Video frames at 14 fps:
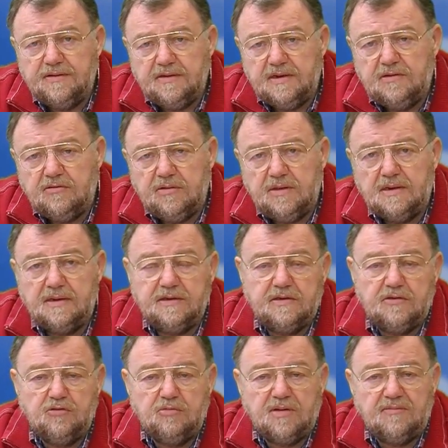No matter
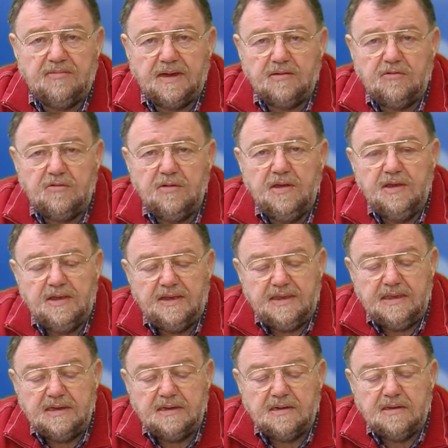whether it is food
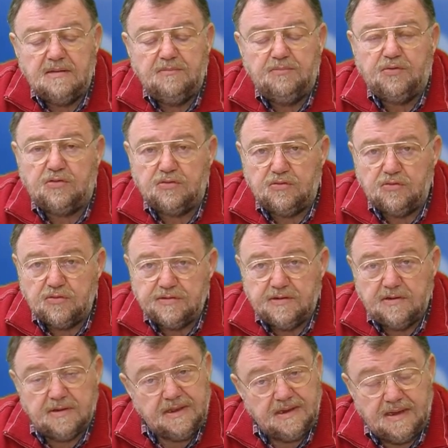or other things that need
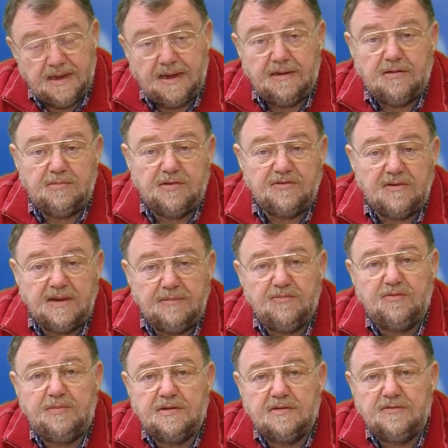certain climates,
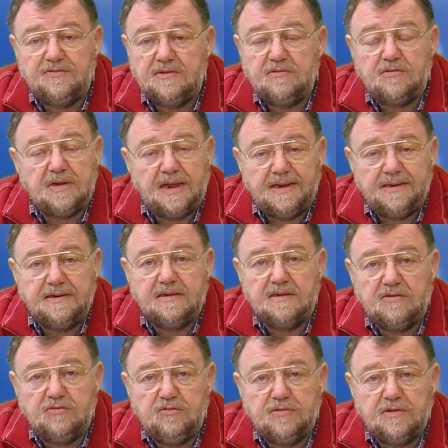
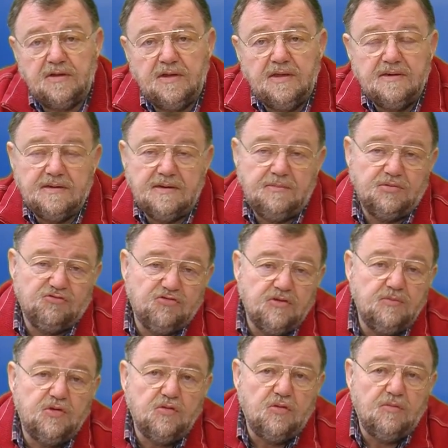to see on time
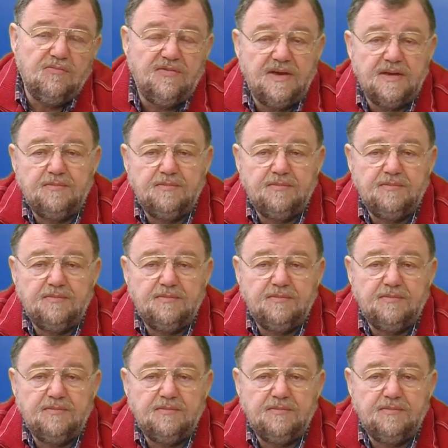that what you are